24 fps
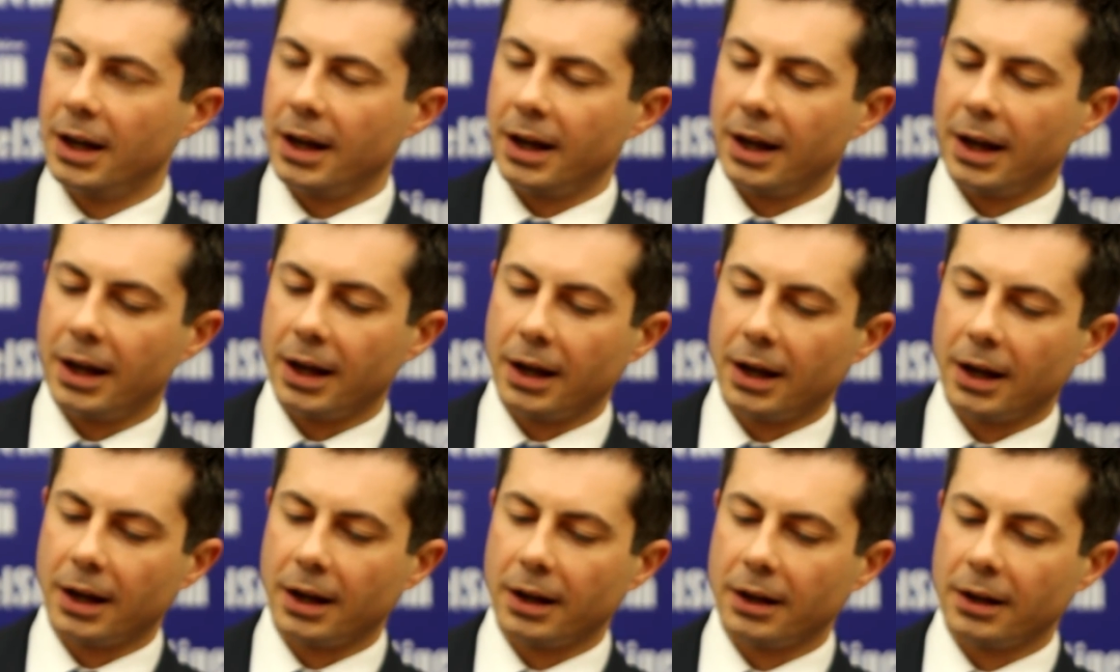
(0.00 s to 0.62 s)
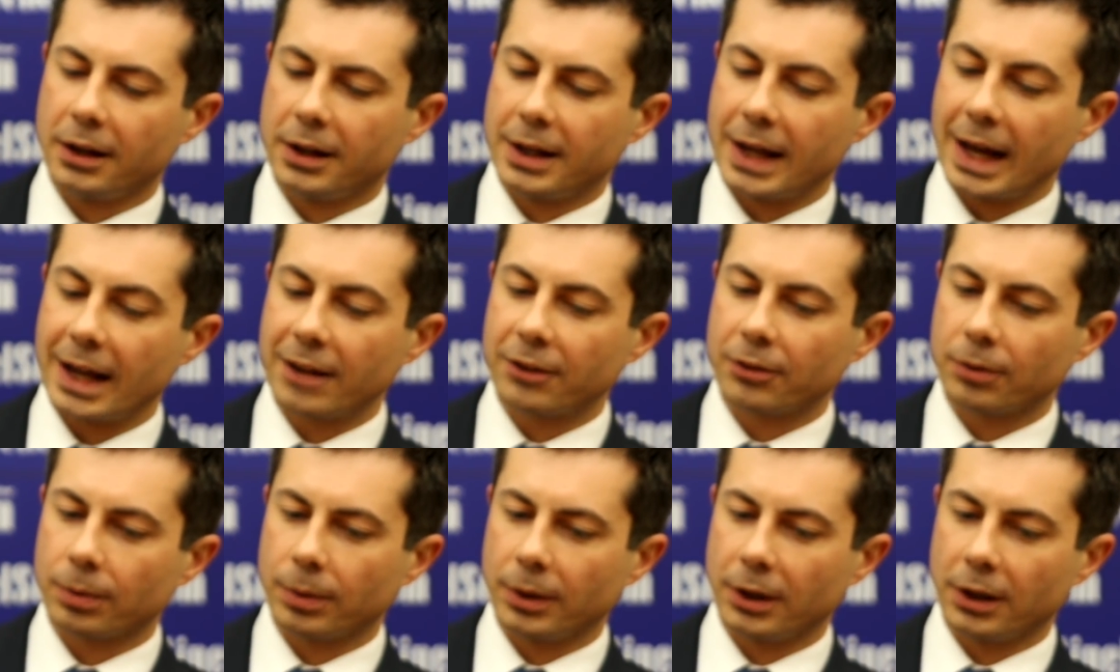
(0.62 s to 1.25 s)
And
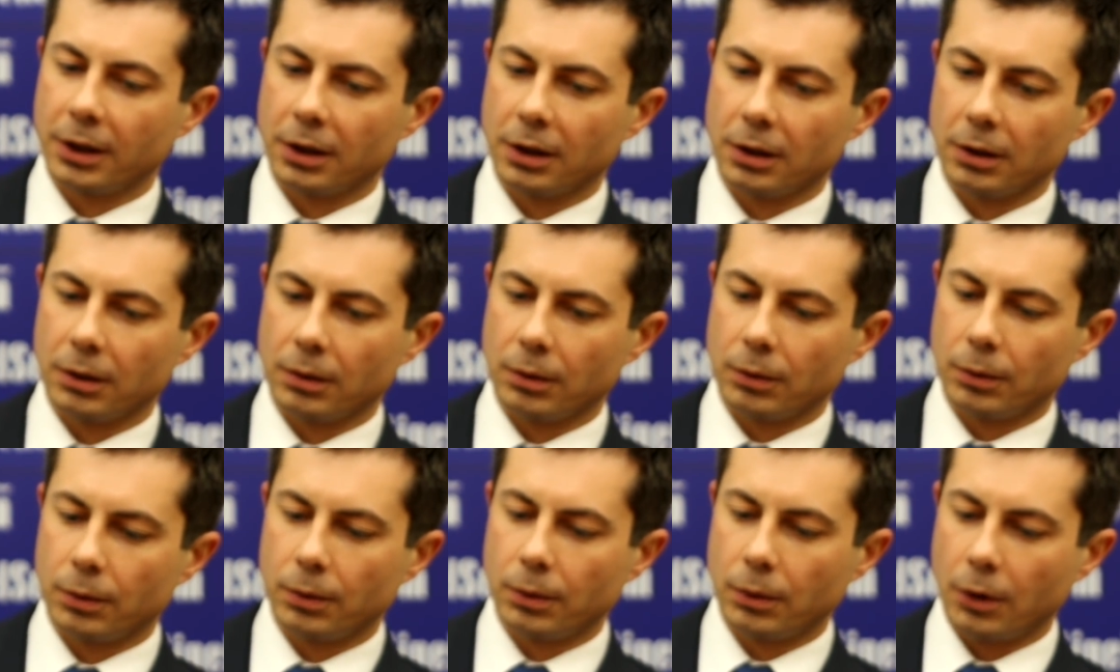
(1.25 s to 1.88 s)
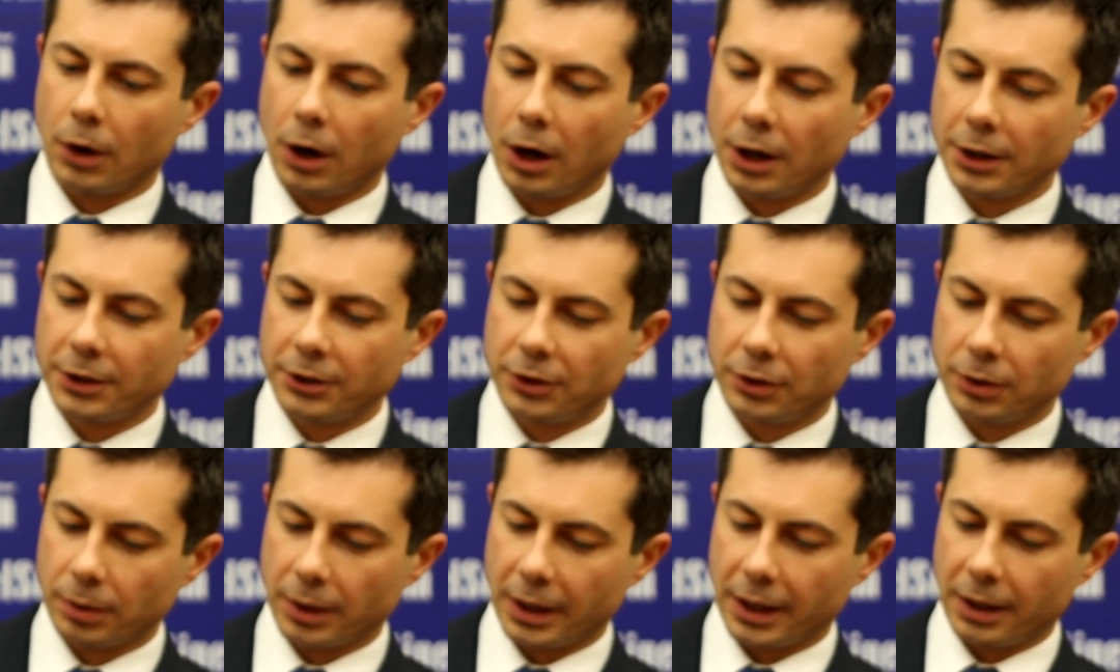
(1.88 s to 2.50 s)
that's where, onto